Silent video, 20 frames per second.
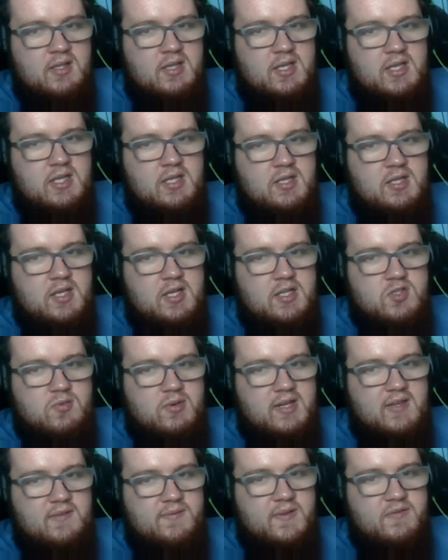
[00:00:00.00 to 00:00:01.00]
in uh,
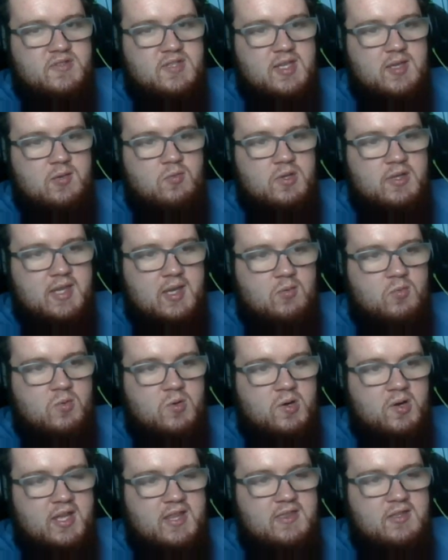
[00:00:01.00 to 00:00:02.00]
2015 when they
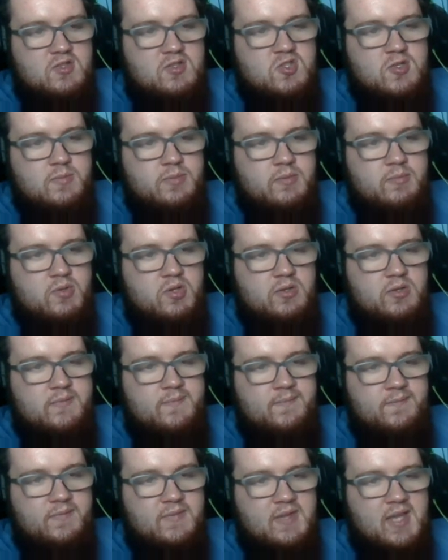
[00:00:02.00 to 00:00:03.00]
were in the Super Bowl.